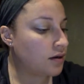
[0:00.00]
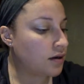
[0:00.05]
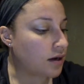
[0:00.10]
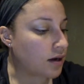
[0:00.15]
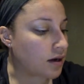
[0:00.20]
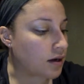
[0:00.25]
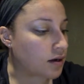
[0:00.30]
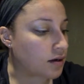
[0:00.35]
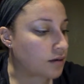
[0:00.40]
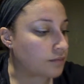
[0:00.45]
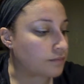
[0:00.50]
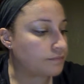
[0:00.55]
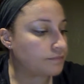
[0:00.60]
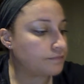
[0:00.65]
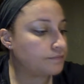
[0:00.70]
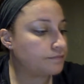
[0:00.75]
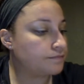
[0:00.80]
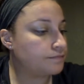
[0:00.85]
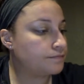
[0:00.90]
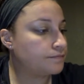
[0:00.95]

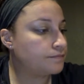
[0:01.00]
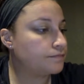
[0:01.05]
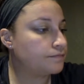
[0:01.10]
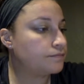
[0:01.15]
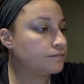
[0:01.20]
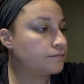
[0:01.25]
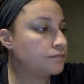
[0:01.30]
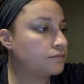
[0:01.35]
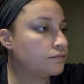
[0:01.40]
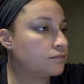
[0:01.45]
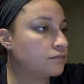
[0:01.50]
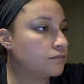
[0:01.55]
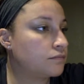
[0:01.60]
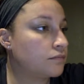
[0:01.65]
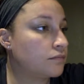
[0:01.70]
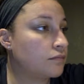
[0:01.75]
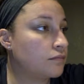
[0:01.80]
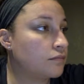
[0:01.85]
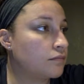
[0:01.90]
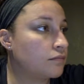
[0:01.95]

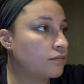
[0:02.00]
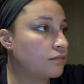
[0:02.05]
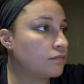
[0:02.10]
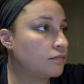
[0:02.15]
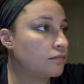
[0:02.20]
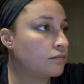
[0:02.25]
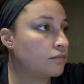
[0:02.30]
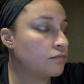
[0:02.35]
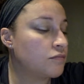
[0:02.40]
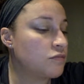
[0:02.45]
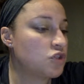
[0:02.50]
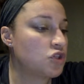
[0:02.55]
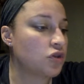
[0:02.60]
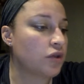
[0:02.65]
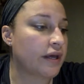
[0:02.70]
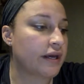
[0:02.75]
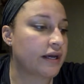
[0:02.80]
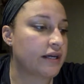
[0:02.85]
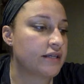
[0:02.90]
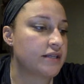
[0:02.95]
So
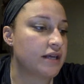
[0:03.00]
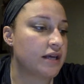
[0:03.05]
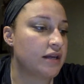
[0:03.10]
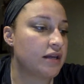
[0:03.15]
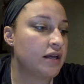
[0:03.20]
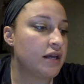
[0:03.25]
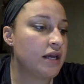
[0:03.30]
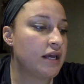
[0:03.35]
like I said,